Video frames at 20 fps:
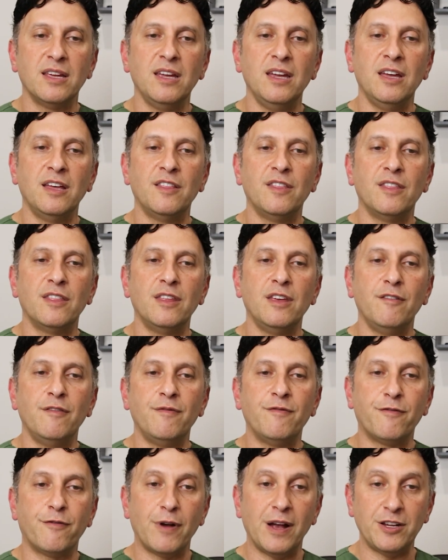in the
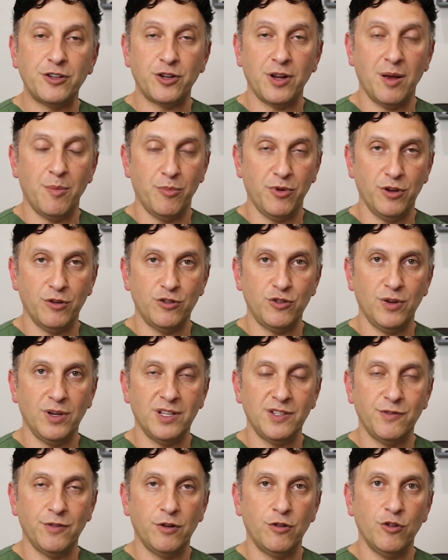fresh embryo
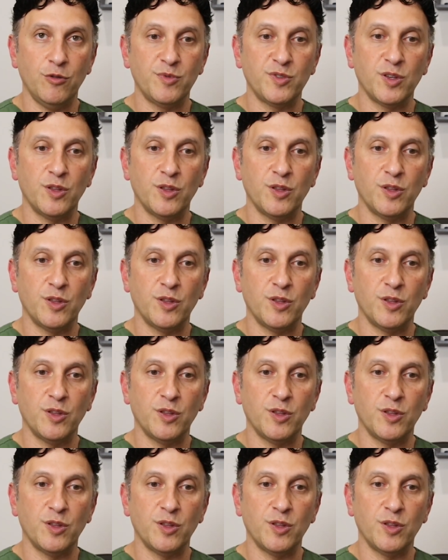transfer group.